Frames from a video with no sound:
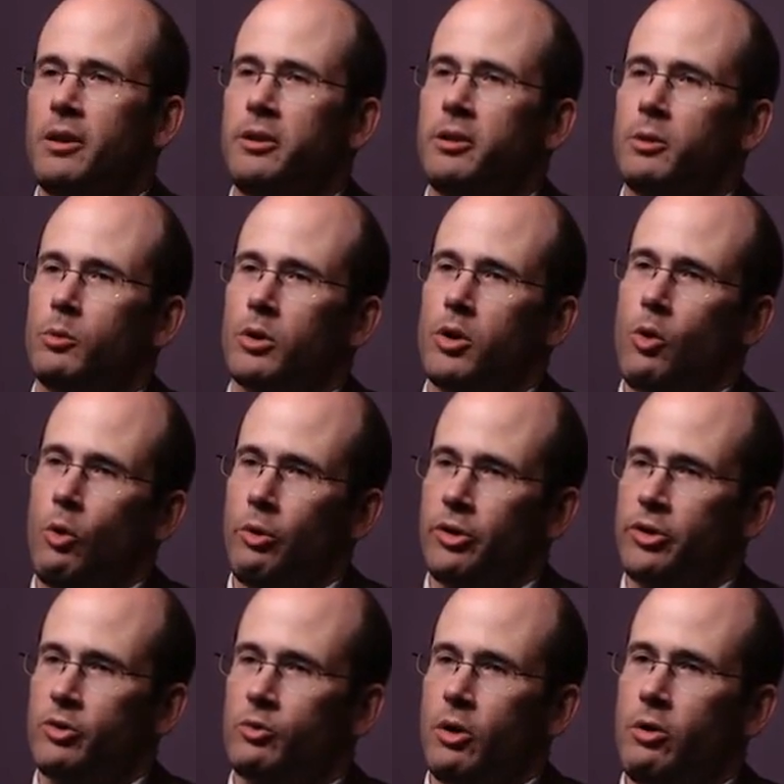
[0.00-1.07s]
You'll record a
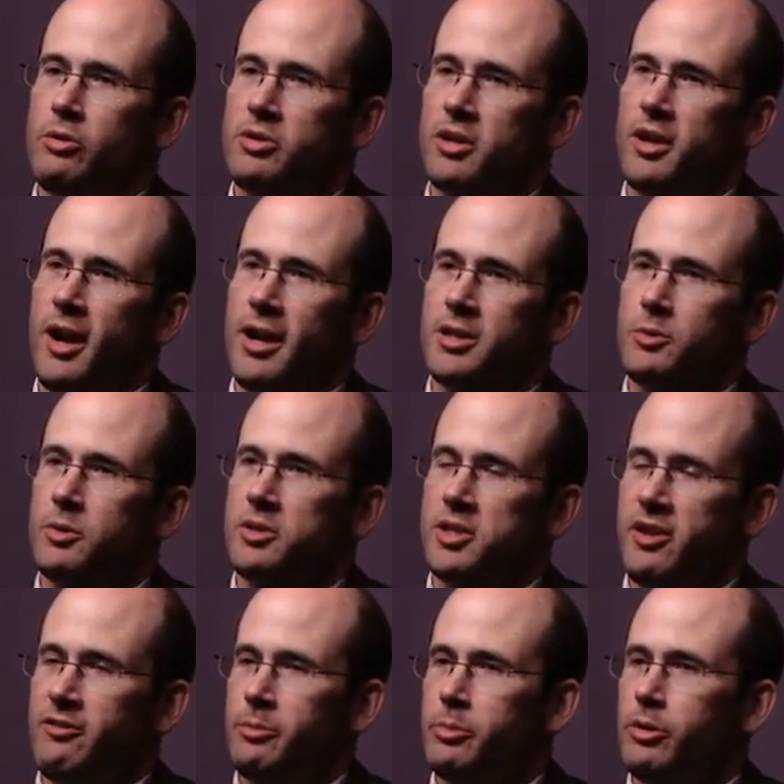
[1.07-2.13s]
gross accounts
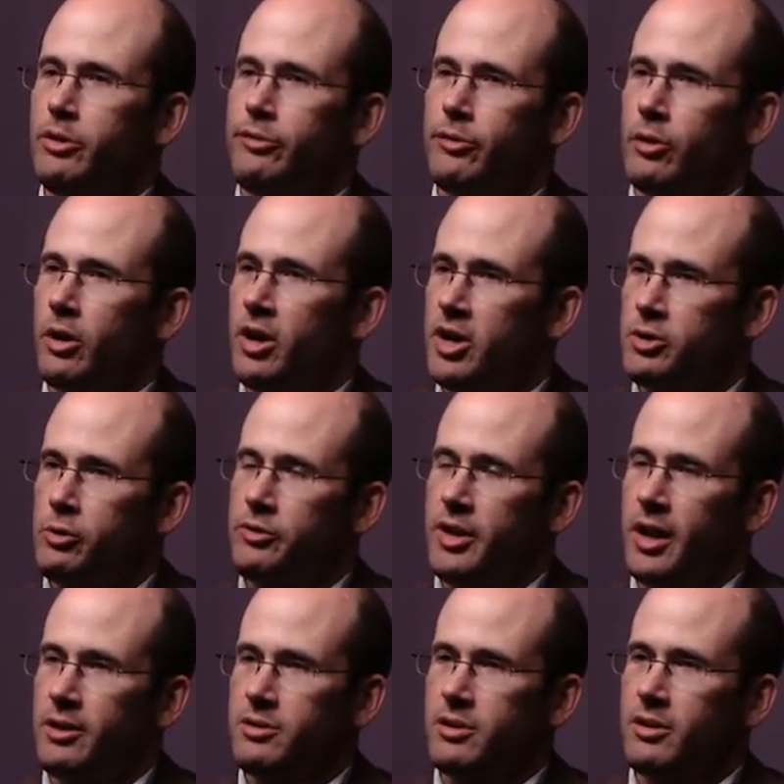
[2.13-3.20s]
receivable for
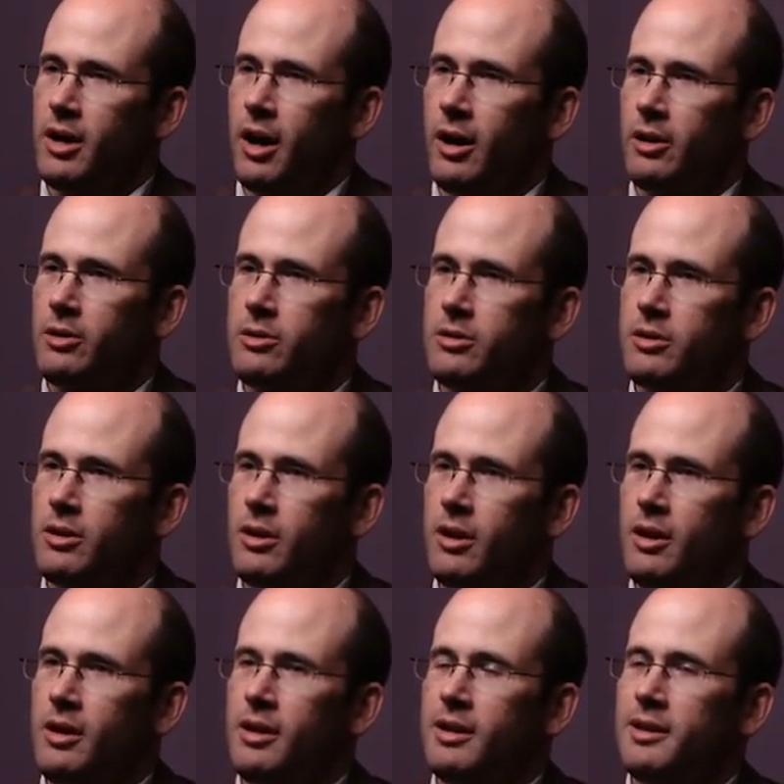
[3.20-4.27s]
$100,000,
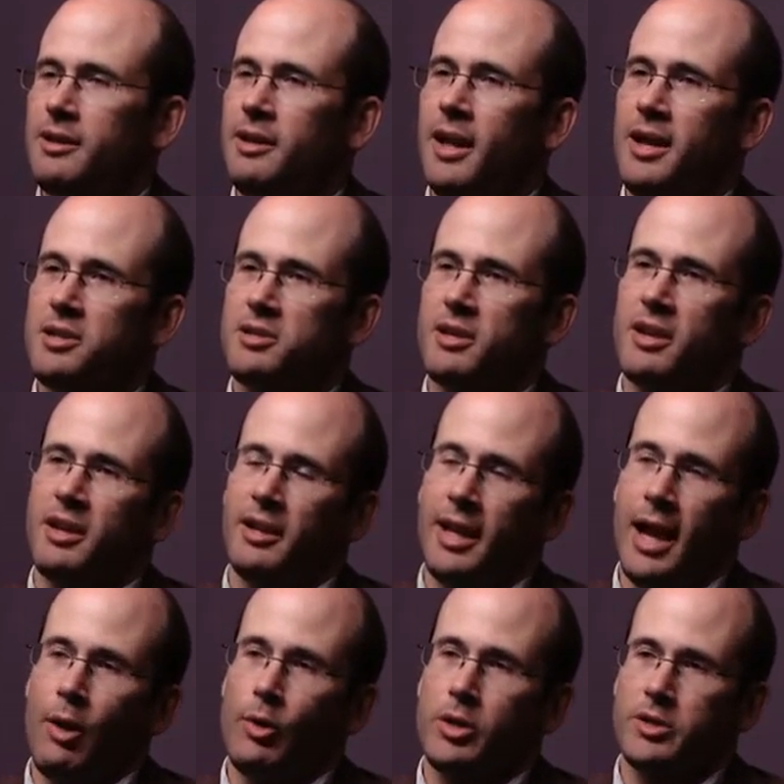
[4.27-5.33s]
less an
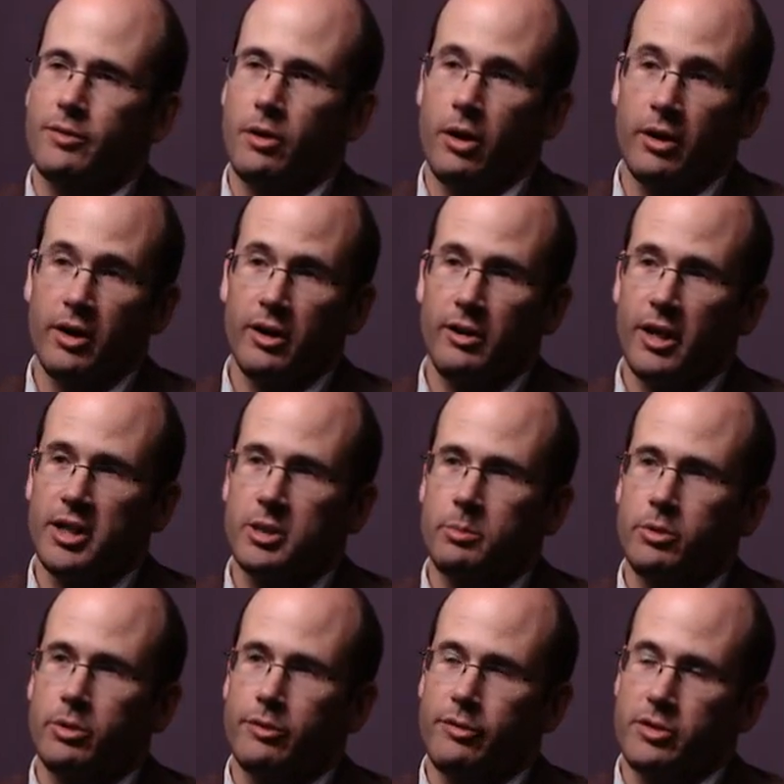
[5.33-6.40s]
allowance for
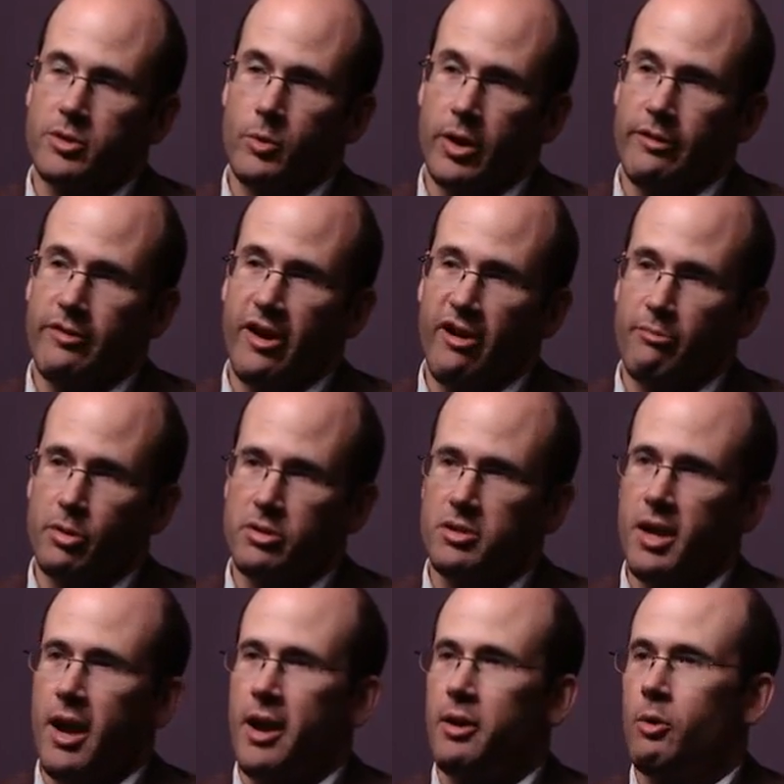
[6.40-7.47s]
uncollectible for
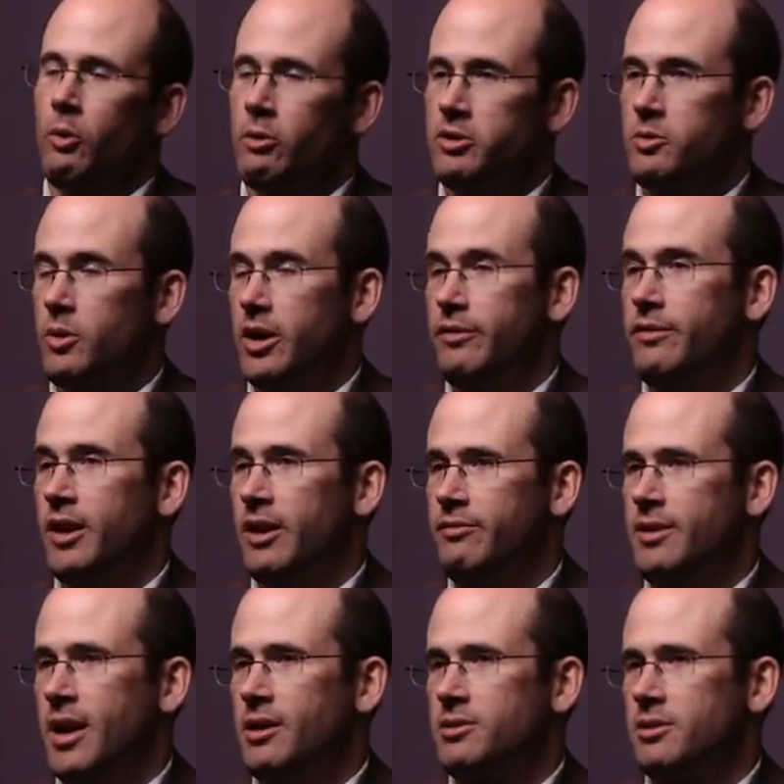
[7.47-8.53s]
25% or
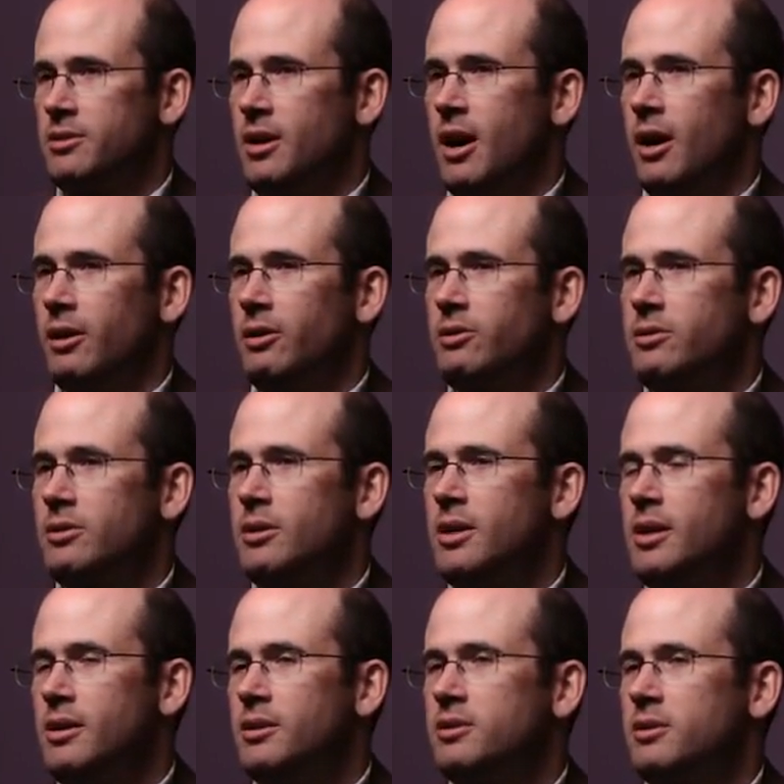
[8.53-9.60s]
$25,000,
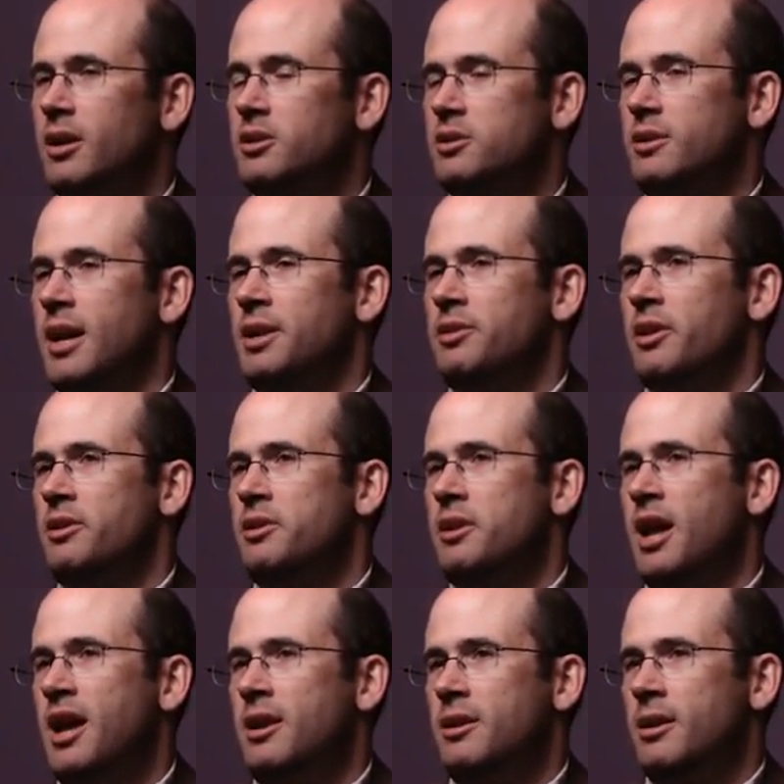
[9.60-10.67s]
such that the
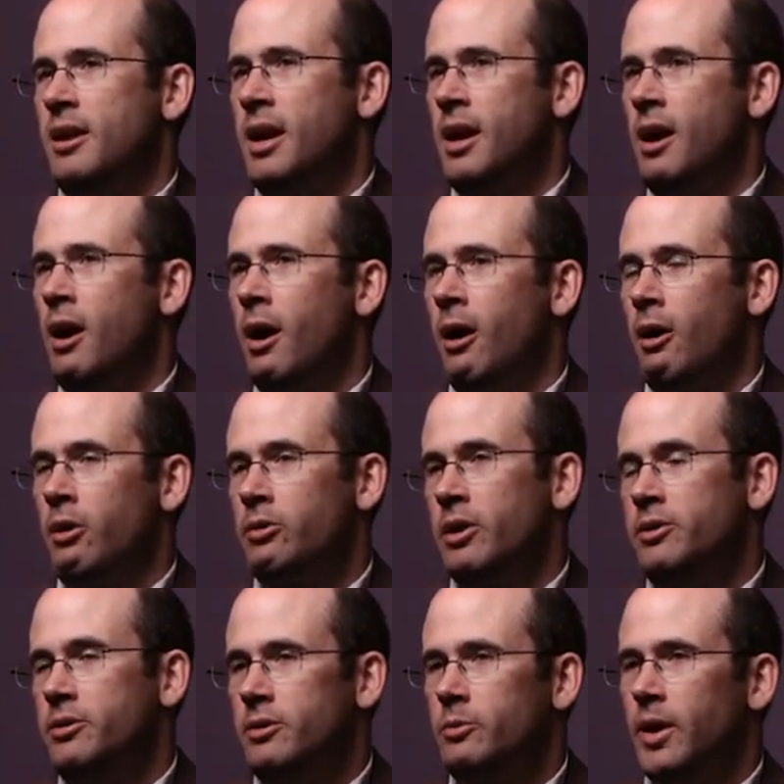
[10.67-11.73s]
net AR
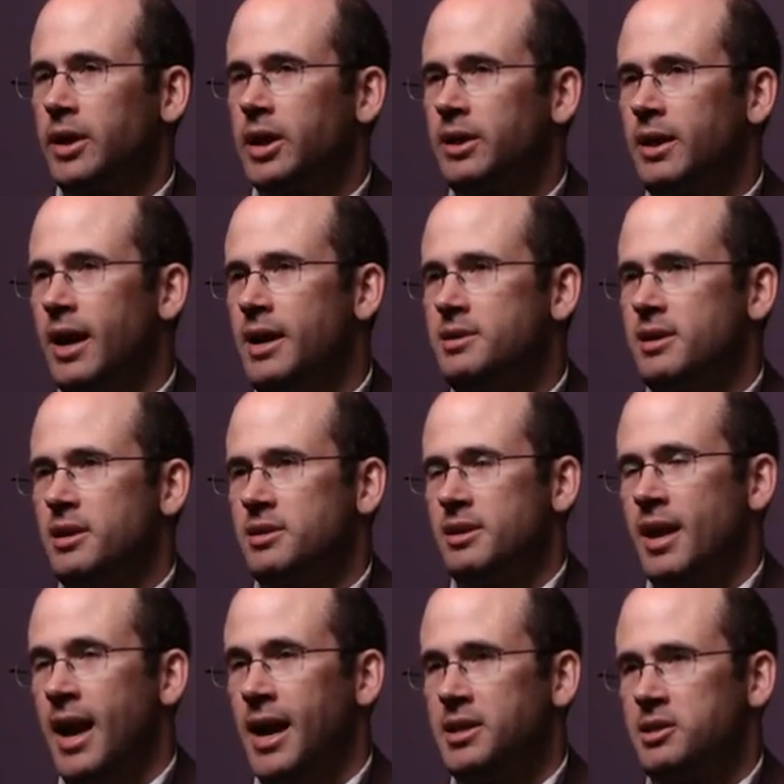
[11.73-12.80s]
that you recognize as an
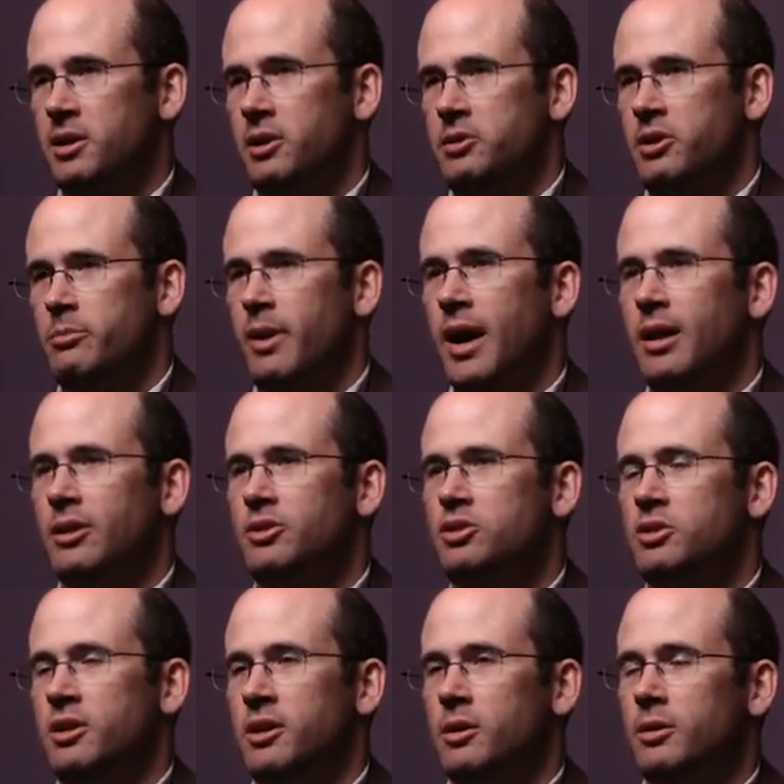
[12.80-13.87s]
asset on your balance
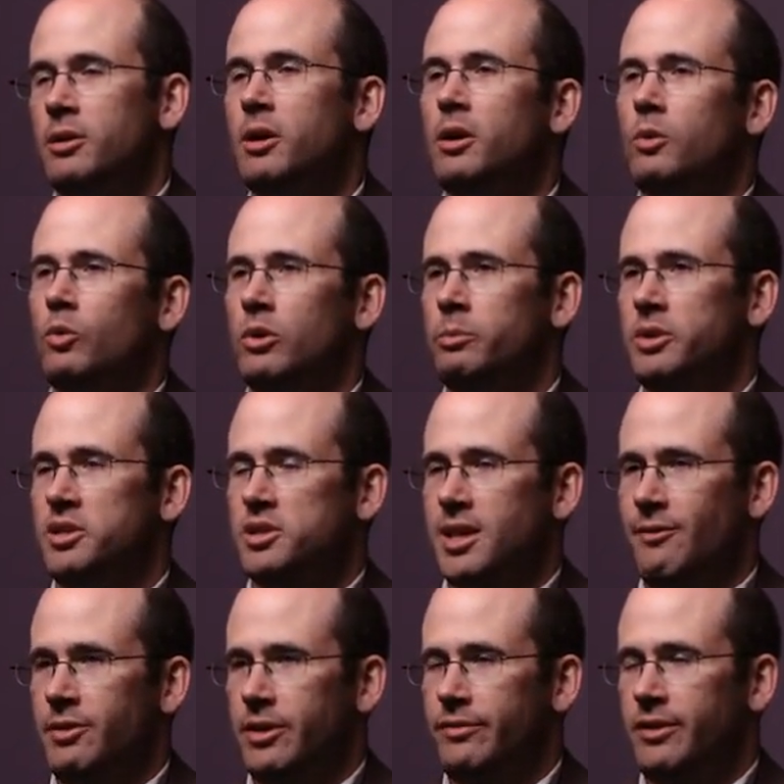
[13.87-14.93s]
sheet will be
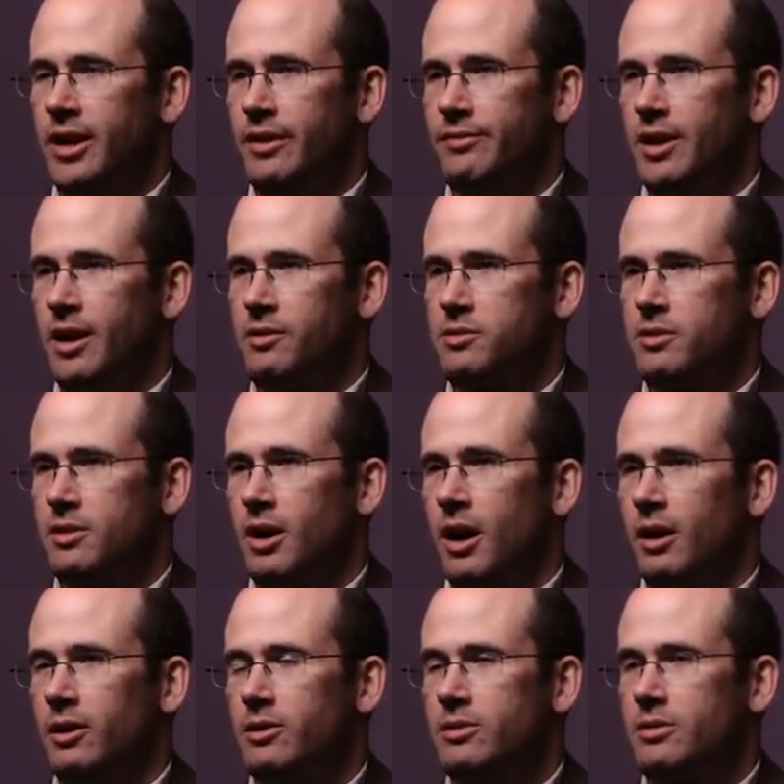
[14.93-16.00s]

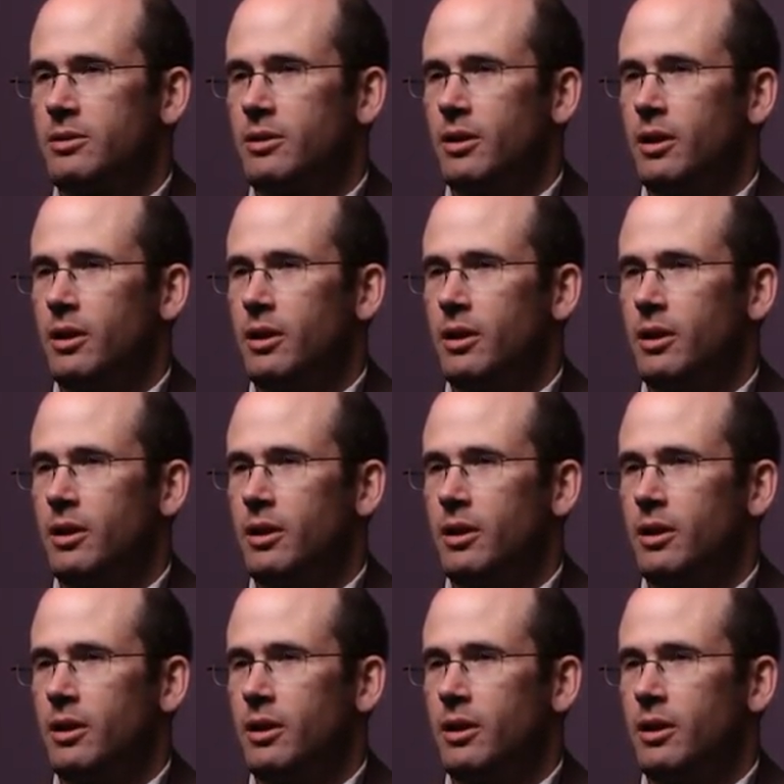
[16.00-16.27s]
$75,000.